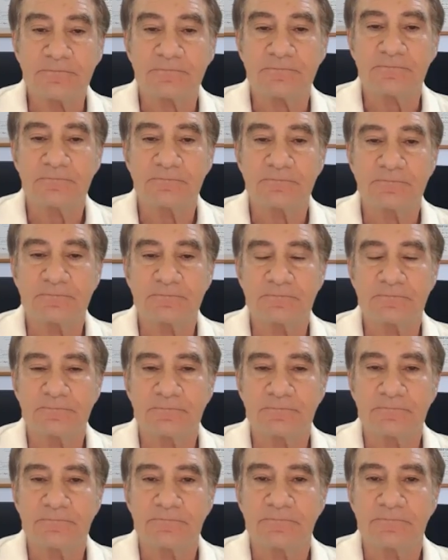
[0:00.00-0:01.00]

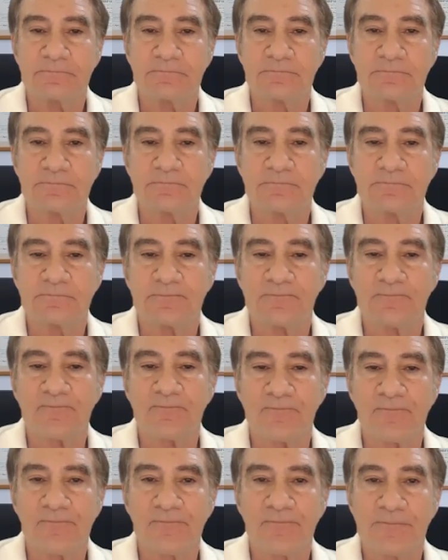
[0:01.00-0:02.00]

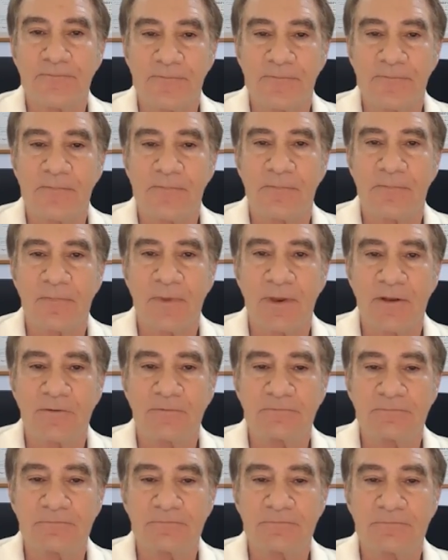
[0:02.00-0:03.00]

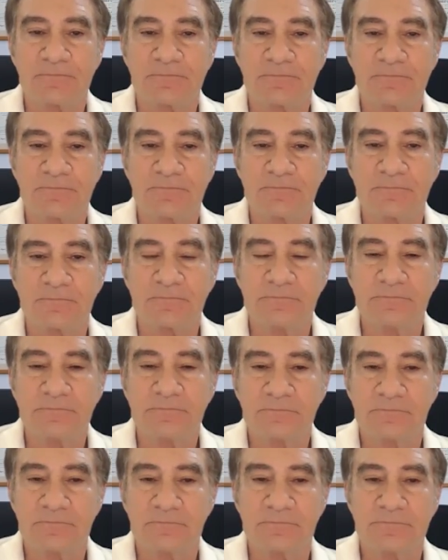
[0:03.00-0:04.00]

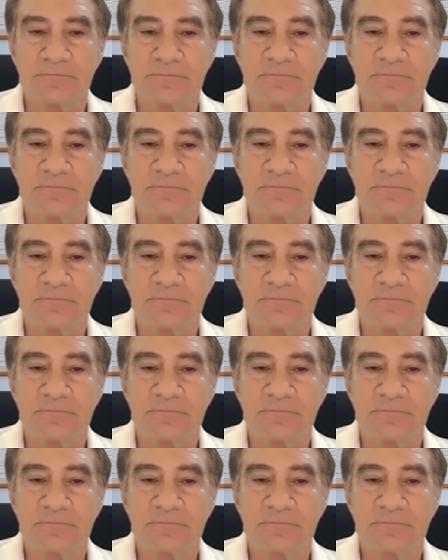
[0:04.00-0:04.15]
(not speaking)